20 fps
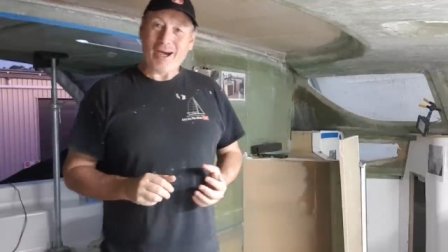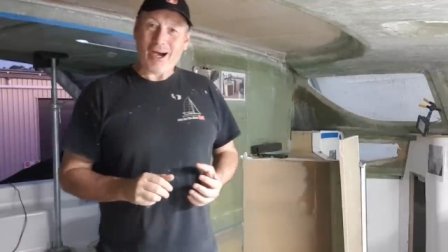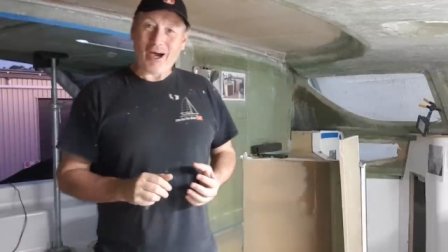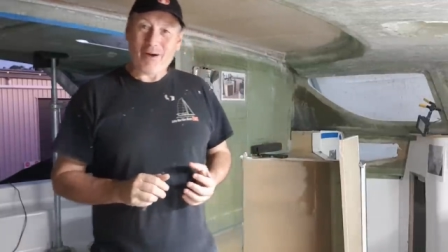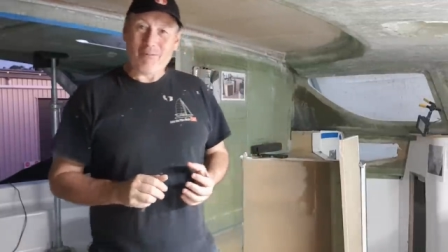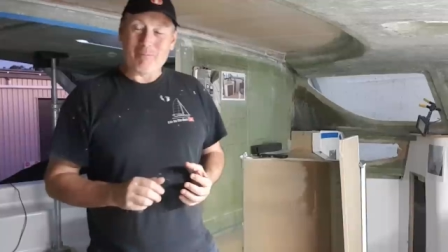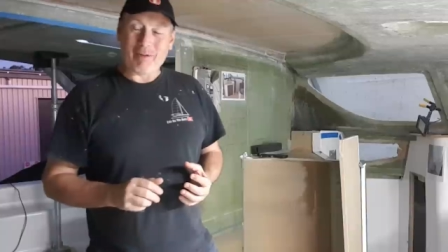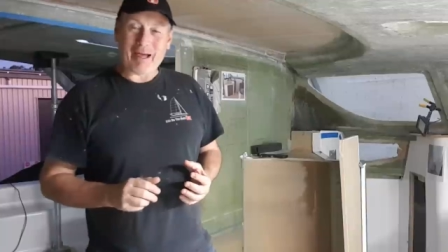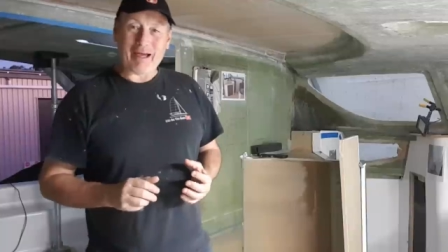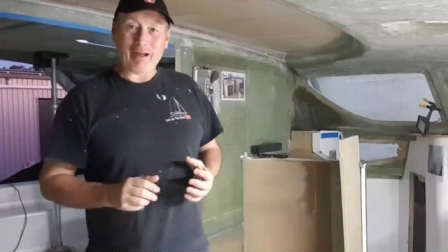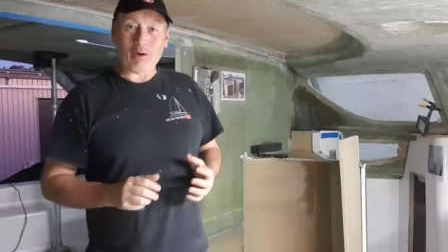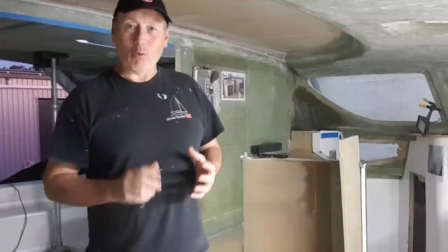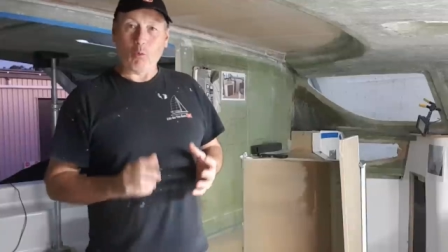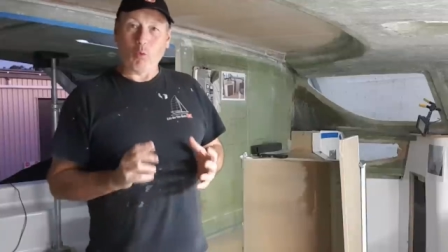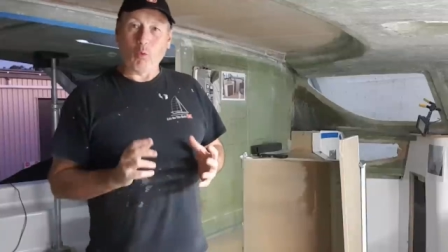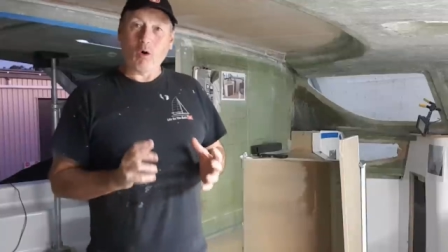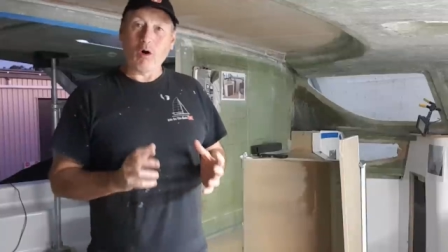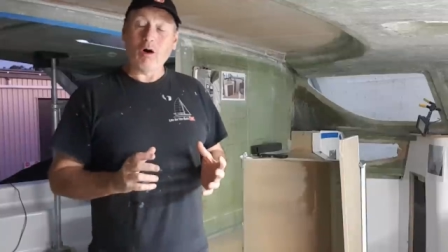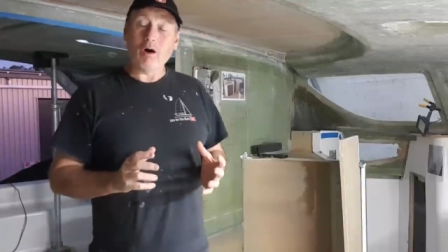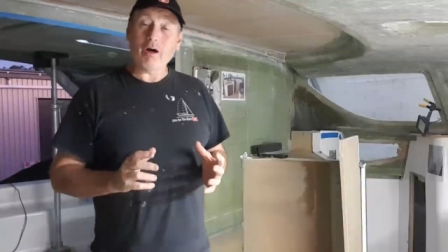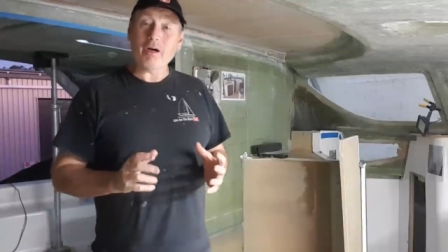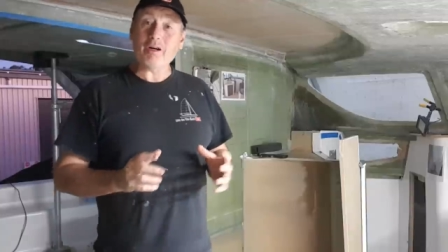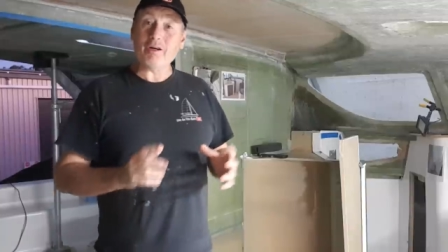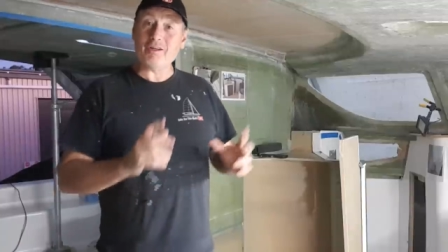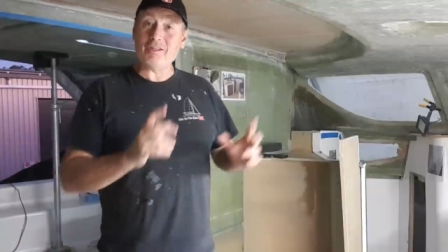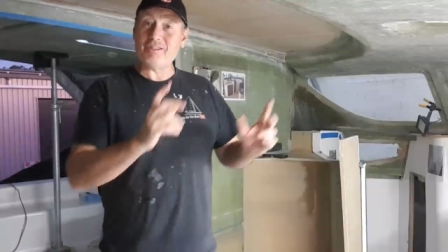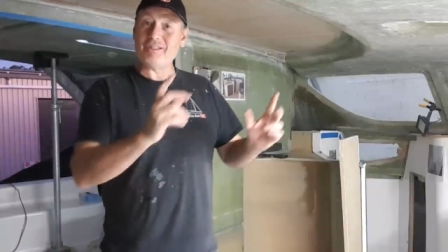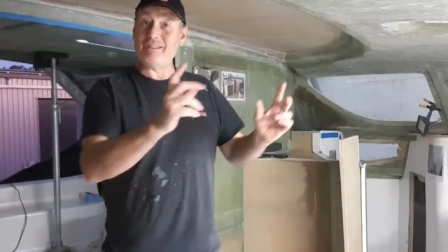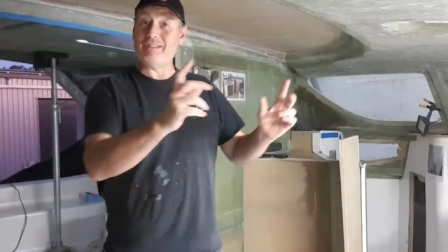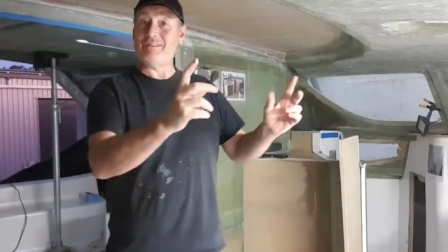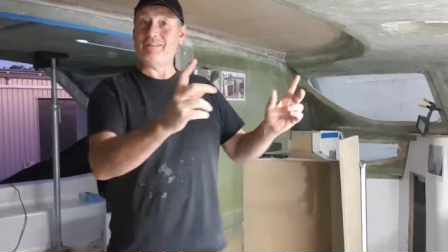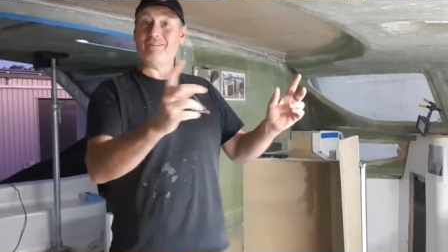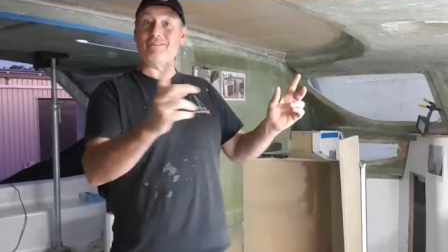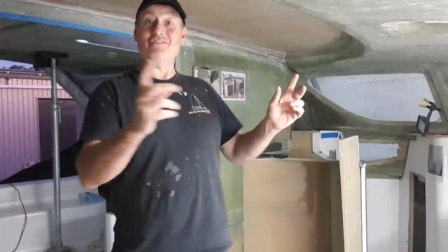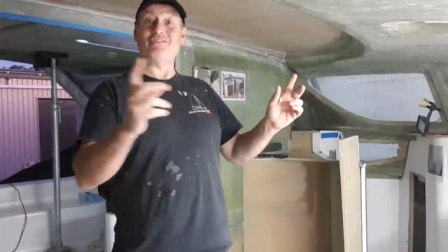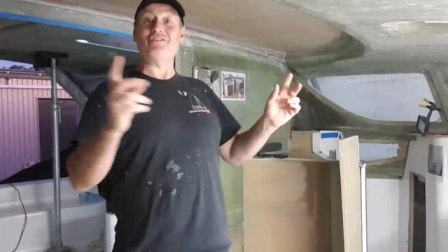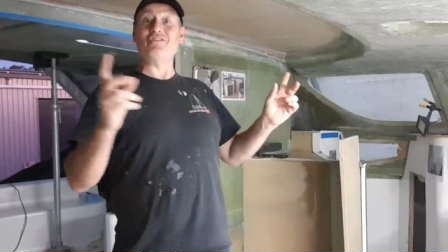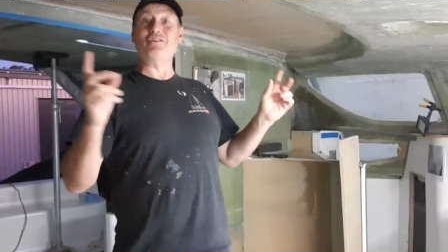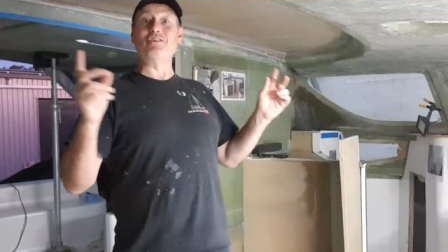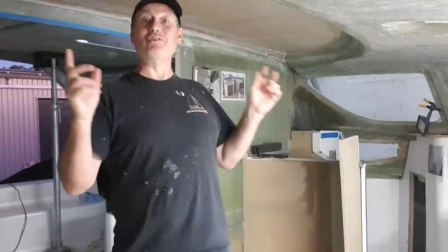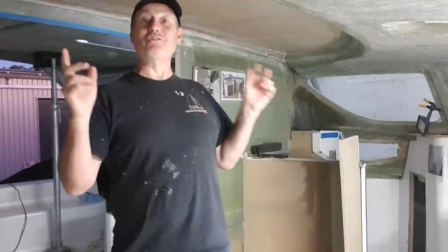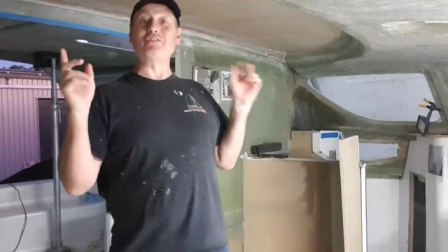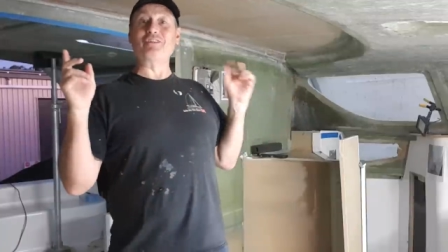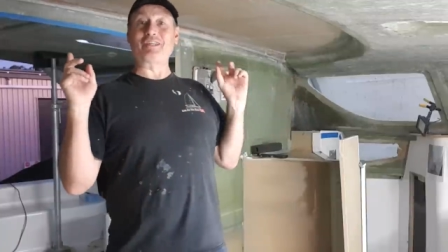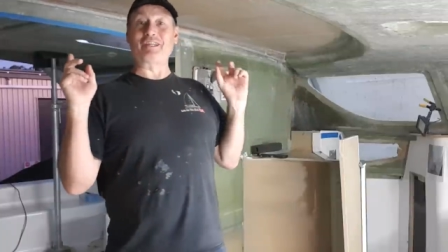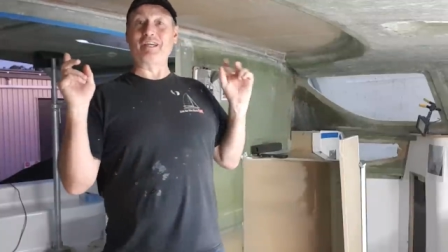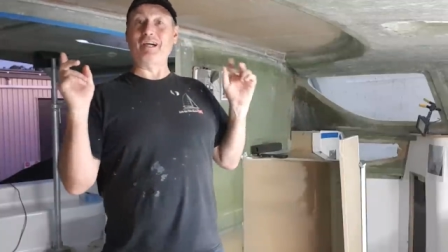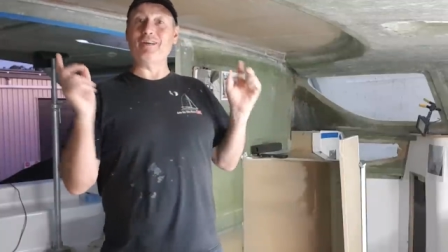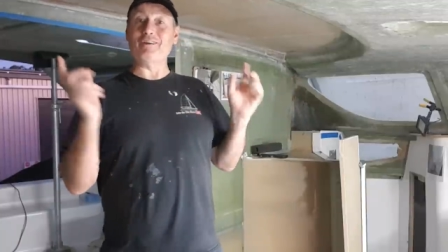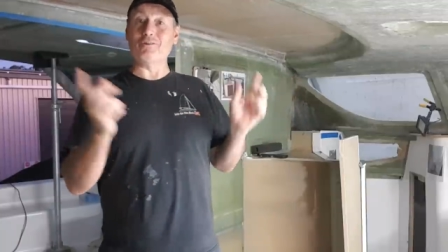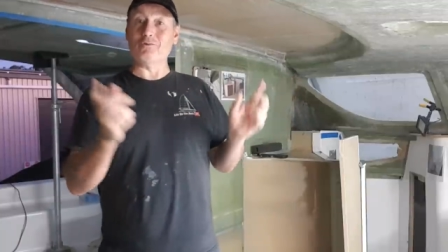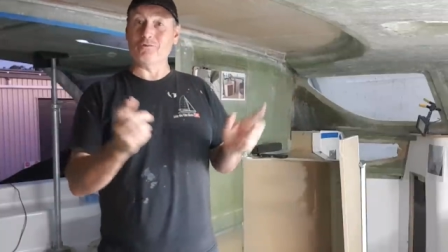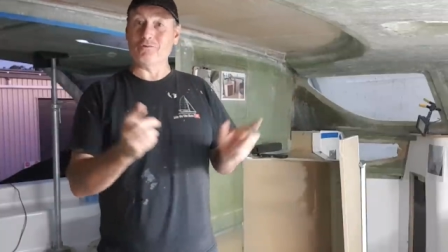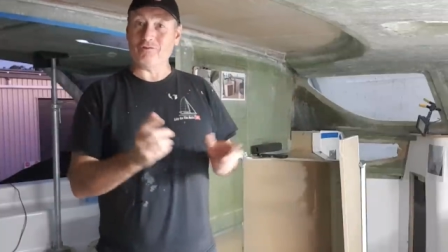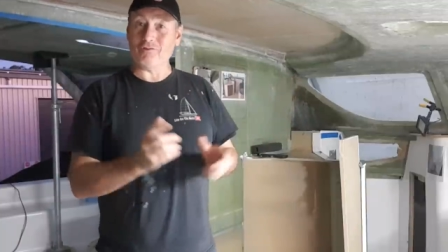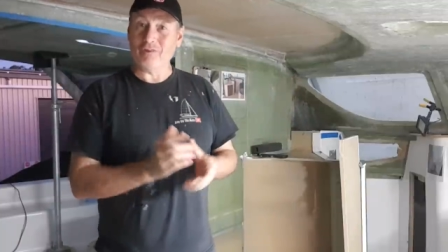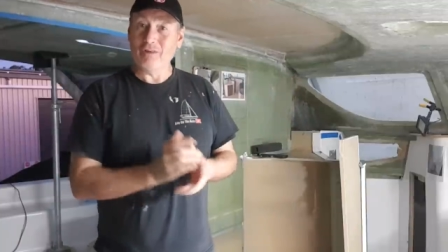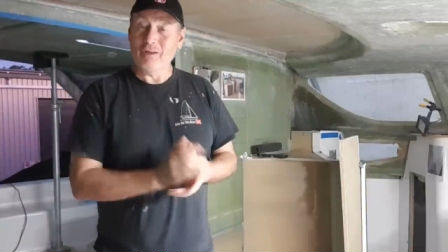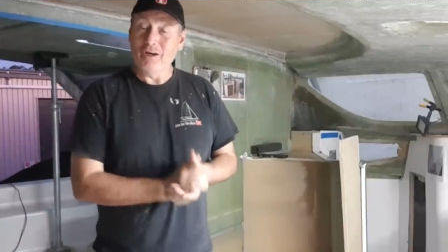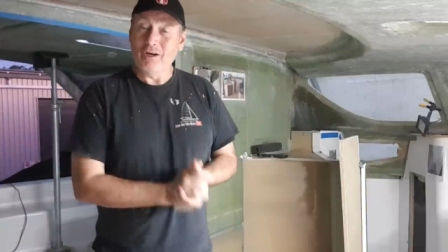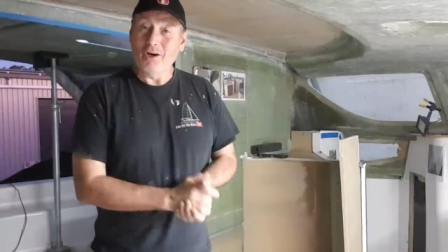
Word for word: about why I didn't seal the gunnels